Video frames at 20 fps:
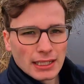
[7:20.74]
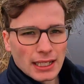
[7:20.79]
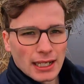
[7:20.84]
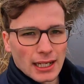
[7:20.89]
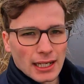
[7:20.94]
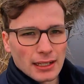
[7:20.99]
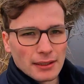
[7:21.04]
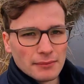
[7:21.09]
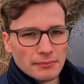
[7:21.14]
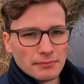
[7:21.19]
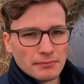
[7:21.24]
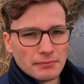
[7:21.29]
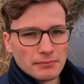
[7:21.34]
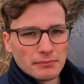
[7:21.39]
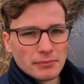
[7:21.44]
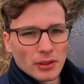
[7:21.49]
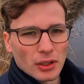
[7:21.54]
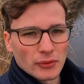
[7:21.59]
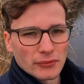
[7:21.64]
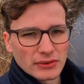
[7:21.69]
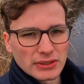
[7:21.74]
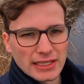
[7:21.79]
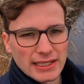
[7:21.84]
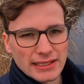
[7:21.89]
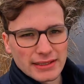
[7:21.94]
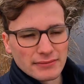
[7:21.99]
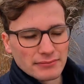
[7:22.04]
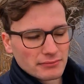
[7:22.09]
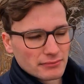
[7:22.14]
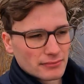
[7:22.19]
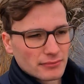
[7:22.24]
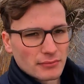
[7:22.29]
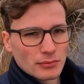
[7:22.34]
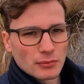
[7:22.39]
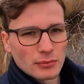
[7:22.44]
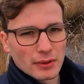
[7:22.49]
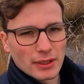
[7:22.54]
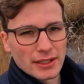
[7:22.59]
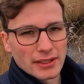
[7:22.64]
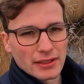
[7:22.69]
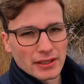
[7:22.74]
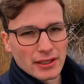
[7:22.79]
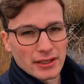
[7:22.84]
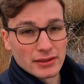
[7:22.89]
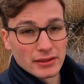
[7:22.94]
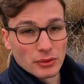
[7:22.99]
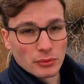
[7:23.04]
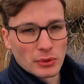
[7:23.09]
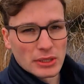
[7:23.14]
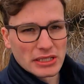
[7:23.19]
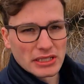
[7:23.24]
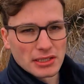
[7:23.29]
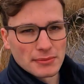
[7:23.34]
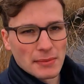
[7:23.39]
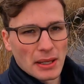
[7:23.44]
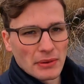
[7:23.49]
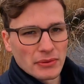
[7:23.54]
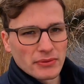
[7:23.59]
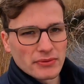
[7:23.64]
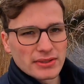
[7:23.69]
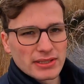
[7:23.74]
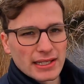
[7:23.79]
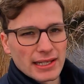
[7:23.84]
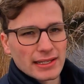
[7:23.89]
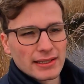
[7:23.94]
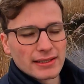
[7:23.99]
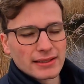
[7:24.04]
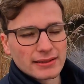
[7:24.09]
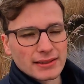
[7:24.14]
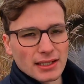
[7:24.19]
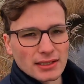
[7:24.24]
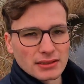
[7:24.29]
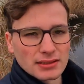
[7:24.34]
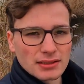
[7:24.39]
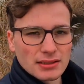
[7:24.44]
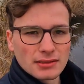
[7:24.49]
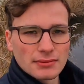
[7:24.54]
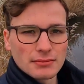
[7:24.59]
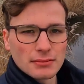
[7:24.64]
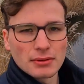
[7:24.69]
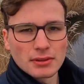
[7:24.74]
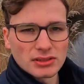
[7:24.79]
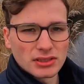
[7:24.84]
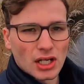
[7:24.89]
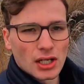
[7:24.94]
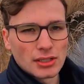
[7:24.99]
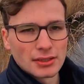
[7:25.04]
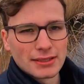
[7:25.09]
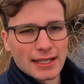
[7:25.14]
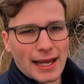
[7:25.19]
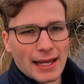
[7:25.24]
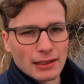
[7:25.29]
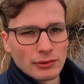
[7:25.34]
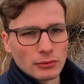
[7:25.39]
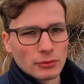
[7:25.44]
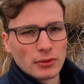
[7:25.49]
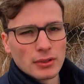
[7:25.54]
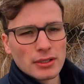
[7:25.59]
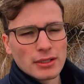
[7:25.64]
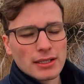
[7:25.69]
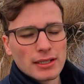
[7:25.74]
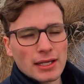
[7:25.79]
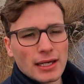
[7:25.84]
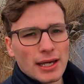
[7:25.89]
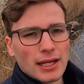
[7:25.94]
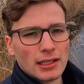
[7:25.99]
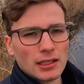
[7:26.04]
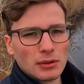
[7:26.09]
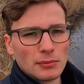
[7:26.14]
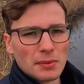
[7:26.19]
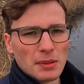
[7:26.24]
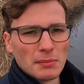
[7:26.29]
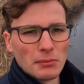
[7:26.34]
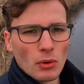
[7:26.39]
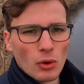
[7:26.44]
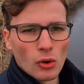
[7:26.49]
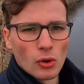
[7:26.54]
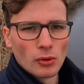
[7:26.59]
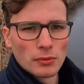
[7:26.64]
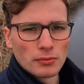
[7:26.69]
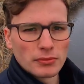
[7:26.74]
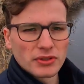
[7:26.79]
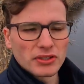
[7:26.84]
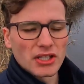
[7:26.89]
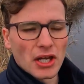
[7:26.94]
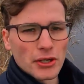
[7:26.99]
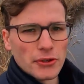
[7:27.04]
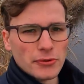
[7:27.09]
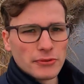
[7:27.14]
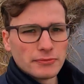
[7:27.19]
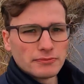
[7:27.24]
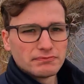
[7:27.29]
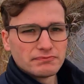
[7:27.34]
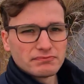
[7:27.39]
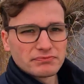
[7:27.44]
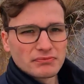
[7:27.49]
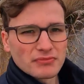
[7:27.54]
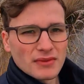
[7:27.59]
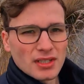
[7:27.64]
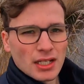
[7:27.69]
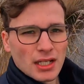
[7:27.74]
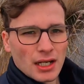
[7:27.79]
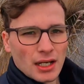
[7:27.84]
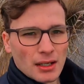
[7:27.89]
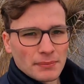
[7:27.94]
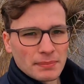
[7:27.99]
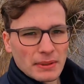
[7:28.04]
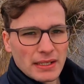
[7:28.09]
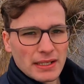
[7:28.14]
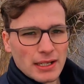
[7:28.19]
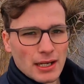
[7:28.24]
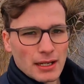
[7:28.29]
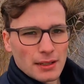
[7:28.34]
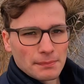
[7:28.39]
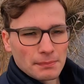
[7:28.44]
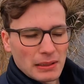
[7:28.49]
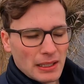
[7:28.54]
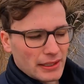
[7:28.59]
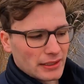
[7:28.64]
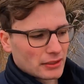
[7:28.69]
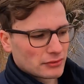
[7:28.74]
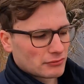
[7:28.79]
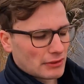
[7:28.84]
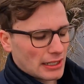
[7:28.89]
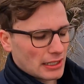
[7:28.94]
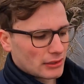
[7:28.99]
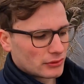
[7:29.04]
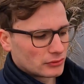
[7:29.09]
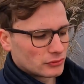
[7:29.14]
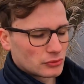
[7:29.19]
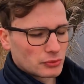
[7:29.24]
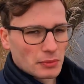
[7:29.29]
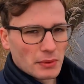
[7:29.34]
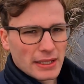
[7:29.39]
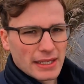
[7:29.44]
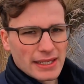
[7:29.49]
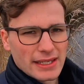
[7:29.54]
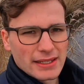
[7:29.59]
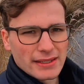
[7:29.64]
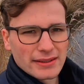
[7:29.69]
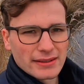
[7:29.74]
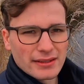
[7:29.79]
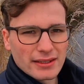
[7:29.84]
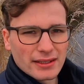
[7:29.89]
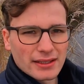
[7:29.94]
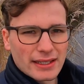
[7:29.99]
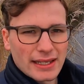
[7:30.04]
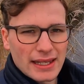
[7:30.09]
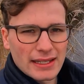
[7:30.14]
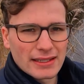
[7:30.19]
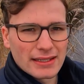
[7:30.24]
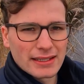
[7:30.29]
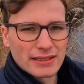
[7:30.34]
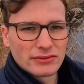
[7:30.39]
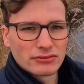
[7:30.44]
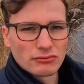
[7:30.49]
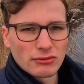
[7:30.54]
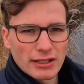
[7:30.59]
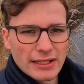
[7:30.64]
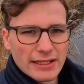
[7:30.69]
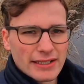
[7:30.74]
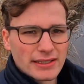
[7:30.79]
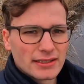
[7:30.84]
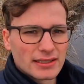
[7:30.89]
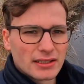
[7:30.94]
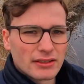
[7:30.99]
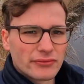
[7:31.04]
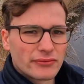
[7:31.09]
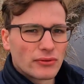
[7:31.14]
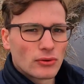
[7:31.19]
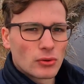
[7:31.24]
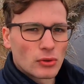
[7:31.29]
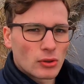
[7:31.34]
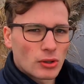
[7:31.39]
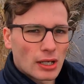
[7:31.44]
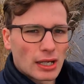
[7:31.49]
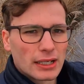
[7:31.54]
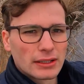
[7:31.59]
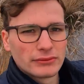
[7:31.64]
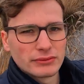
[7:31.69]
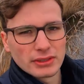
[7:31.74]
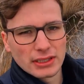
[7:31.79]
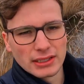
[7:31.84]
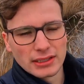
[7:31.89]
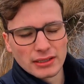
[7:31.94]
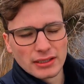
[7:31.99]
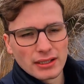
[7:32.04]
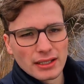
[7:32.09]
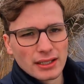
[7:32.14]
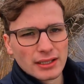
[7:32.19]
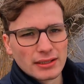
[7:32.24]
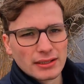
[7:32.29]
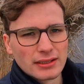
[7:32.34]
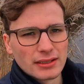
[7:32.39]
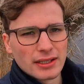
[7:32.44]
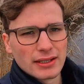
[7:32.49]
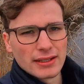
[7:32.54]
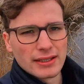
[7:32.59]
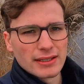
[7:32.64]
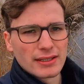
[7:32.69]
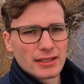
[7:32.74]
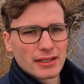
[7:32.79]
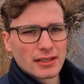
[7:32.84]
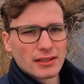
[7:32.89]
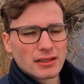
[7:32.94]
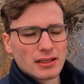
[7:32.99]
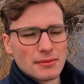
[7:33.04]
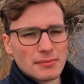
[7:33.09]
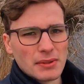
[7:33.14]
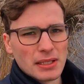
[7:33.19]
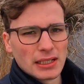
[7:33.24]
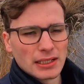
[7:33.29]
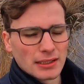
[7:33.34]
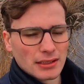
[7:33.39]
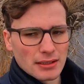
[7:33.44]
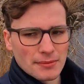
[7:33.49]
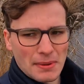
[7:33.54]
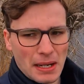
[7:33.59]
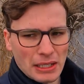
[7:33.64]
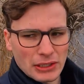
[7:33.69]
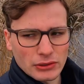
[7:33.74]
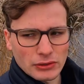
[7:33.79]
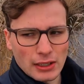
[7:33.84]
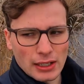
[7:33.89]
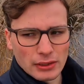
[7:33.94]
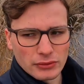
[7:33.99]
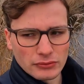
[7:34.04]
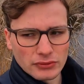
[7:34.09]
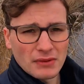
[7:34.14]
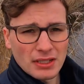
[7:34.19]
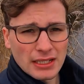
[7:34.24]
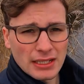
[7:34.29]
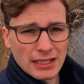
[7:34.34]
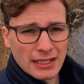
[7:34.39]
But obviously in the winter months it does die down a little bit more. So I've been playing around with getting these reeds in the foreground and the mill in the background.